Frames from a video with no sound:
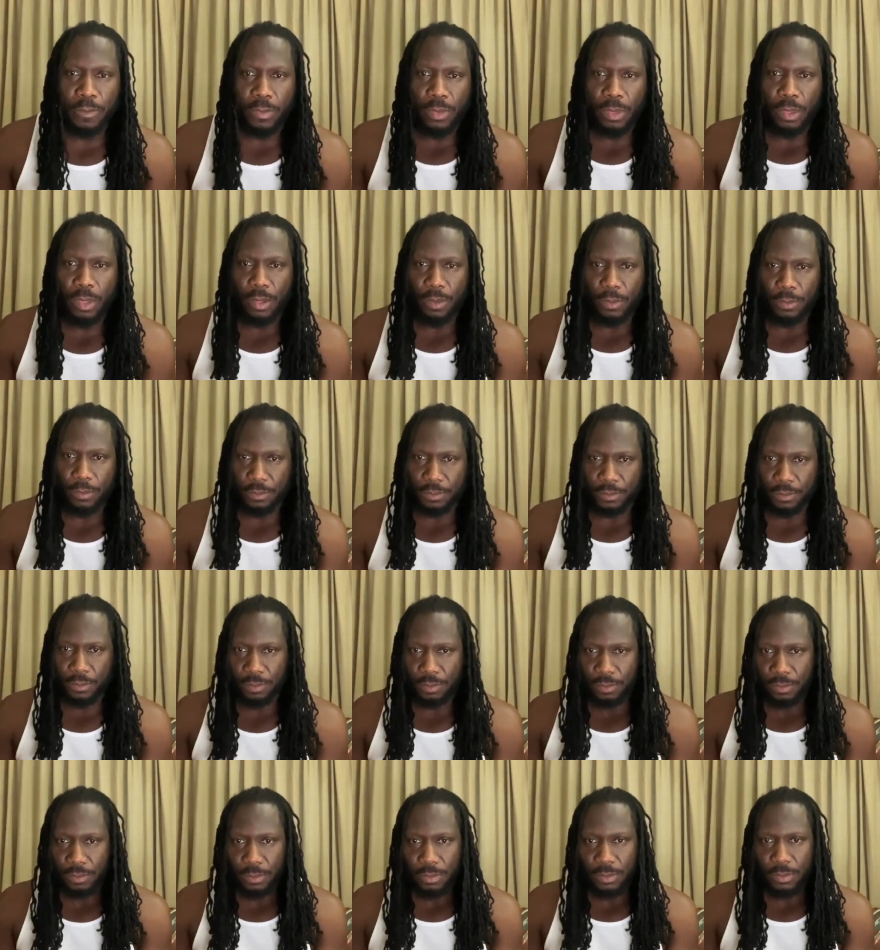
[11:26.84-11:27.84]

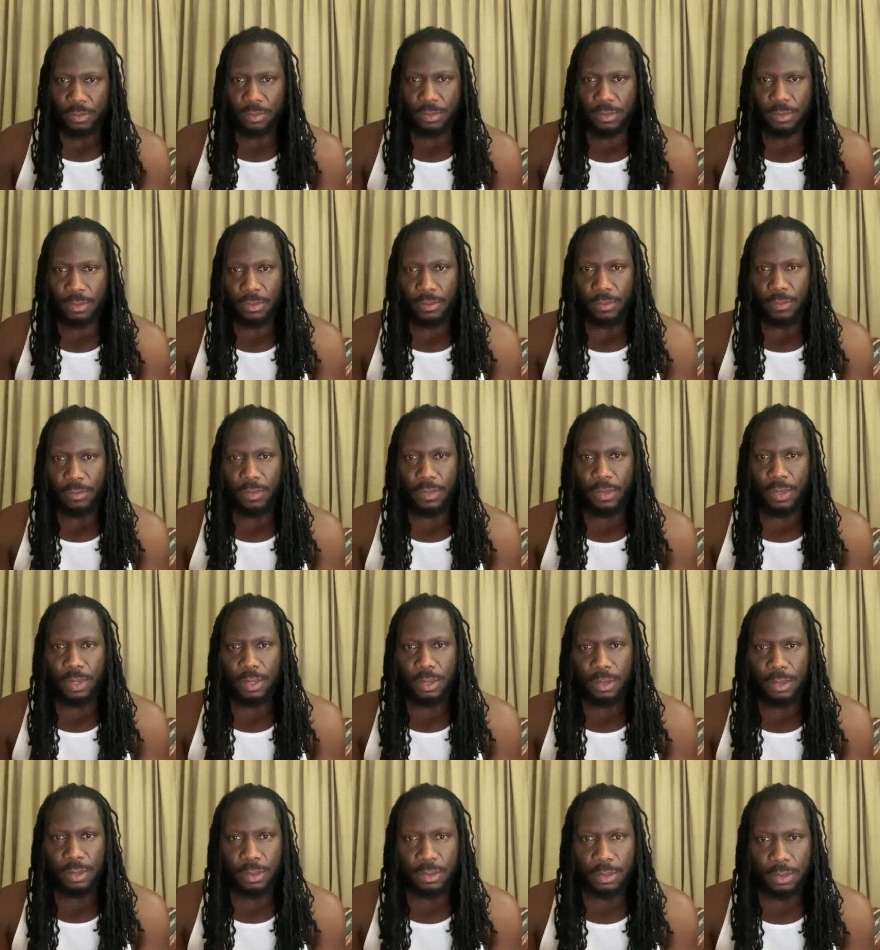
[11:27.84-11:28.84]

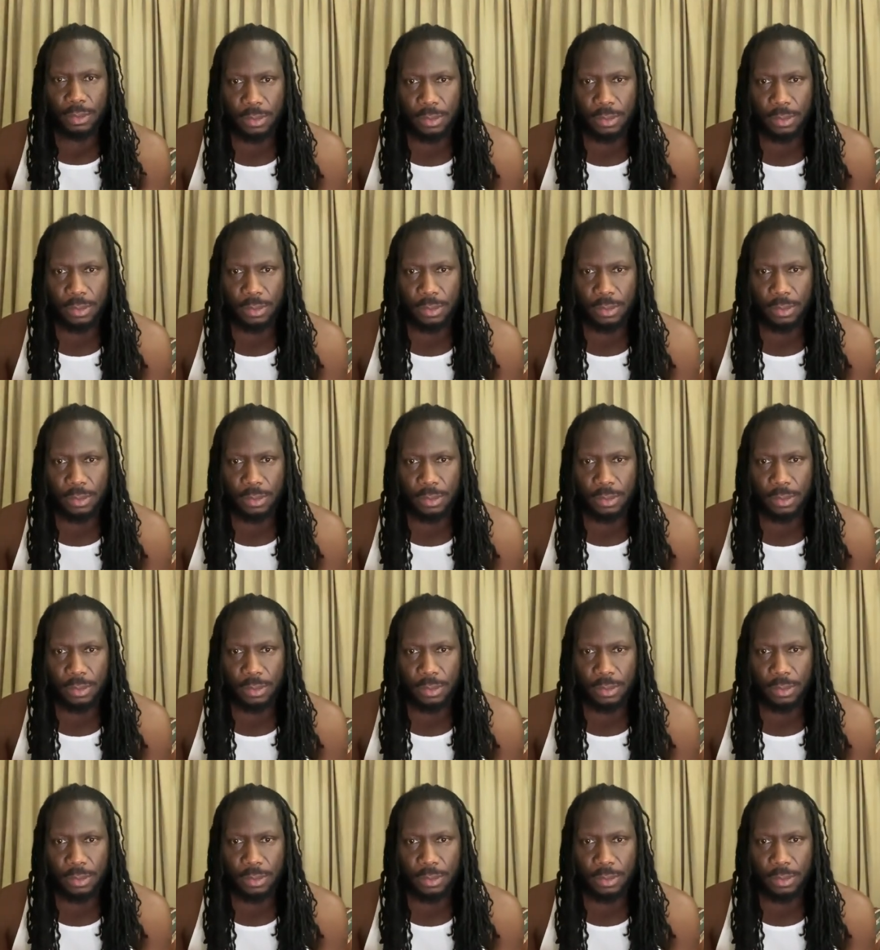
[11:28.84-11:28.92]
(no one is talking)